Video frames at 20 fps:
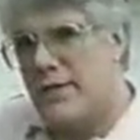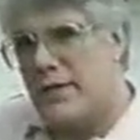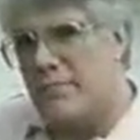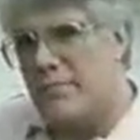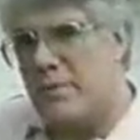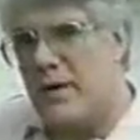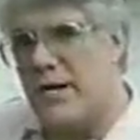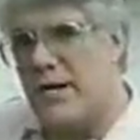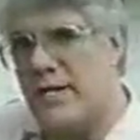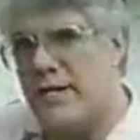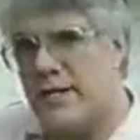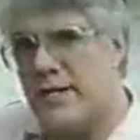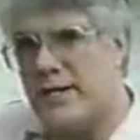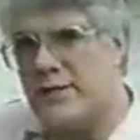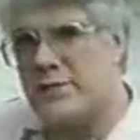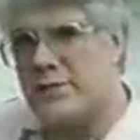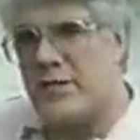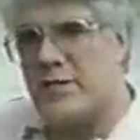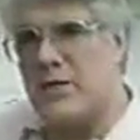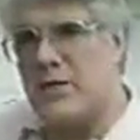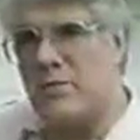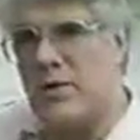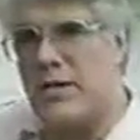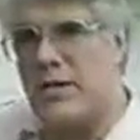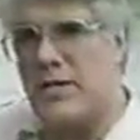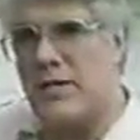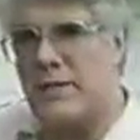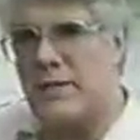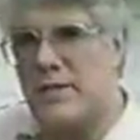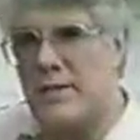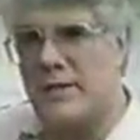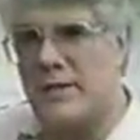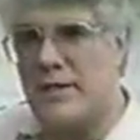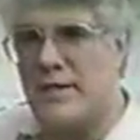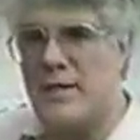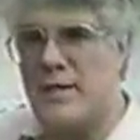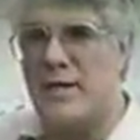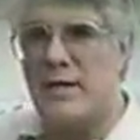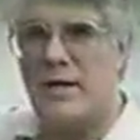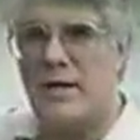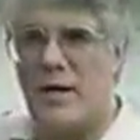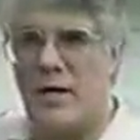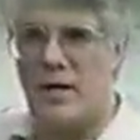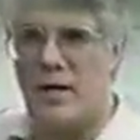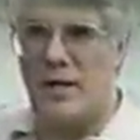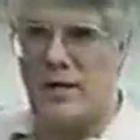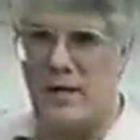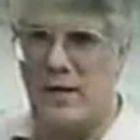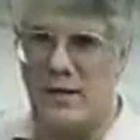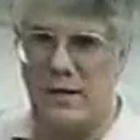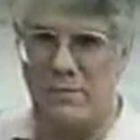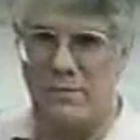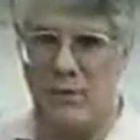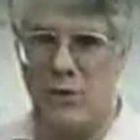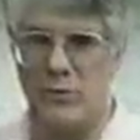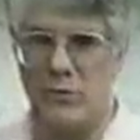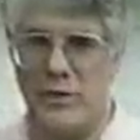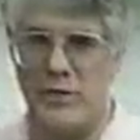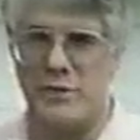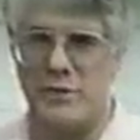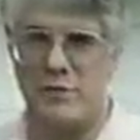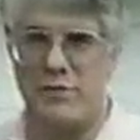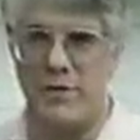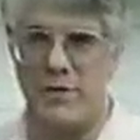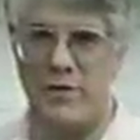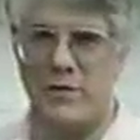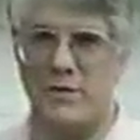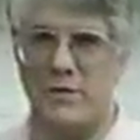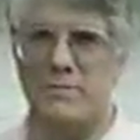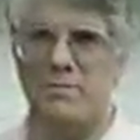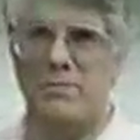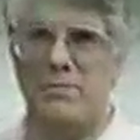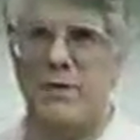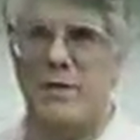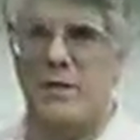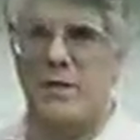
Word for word: And by attenuating the uh, voltage field,